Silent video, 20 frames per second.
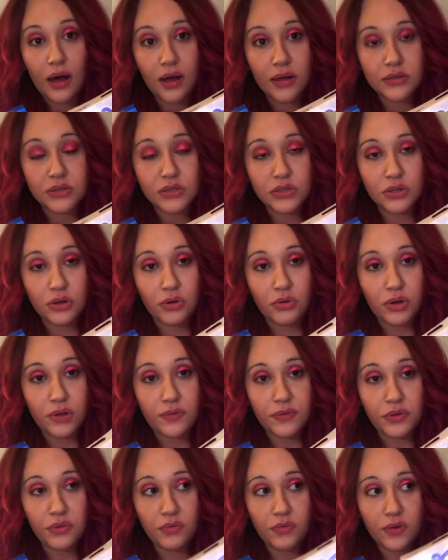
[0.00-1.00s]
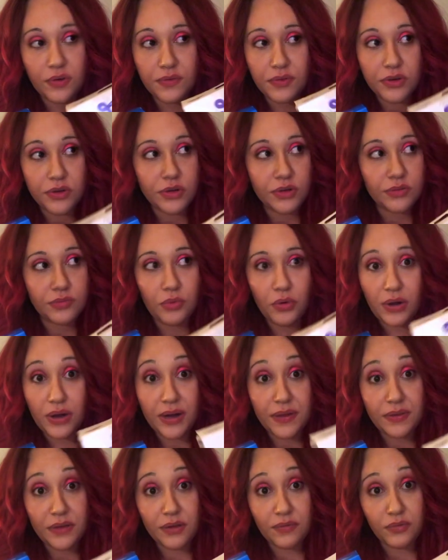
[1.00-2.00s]
So if you've ever bought
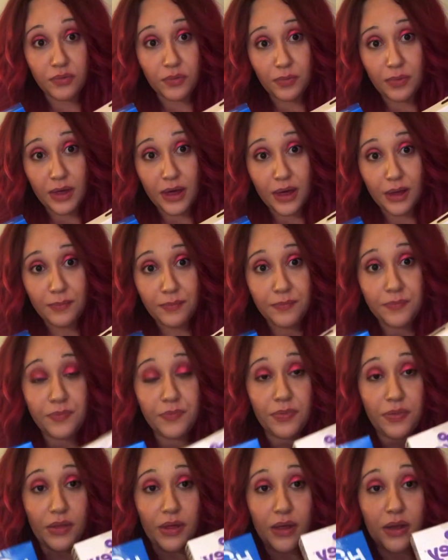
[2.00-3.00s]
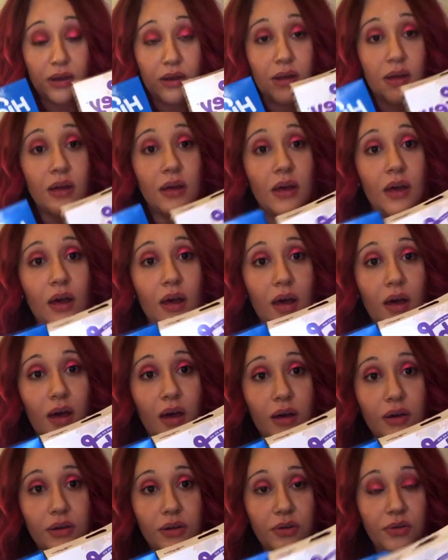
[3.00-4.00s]
anything from them, then
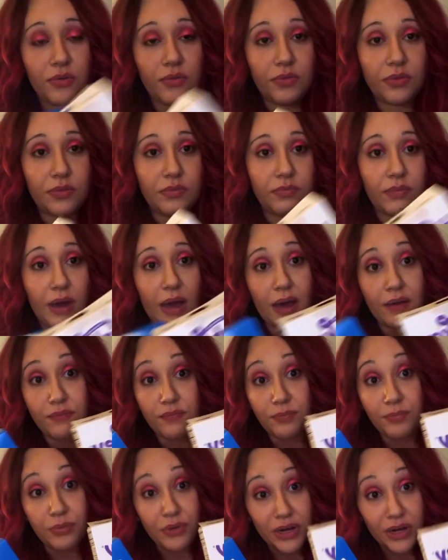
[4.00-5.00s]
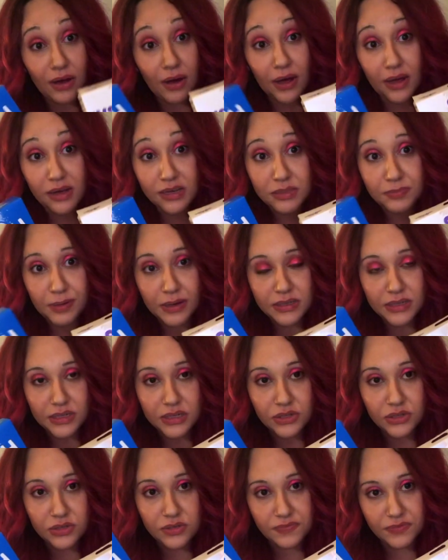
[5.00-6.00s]
you know, I have pretty high
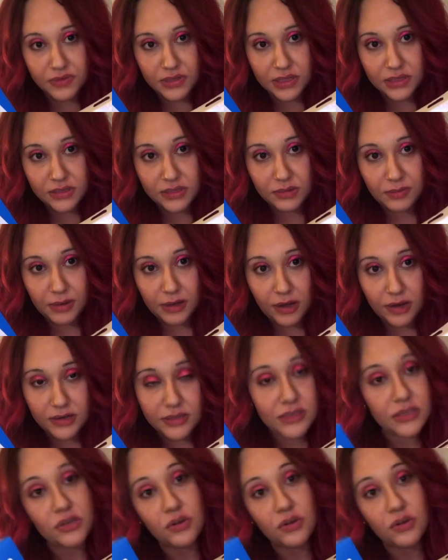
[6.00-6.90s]
expectations for these, to be honest.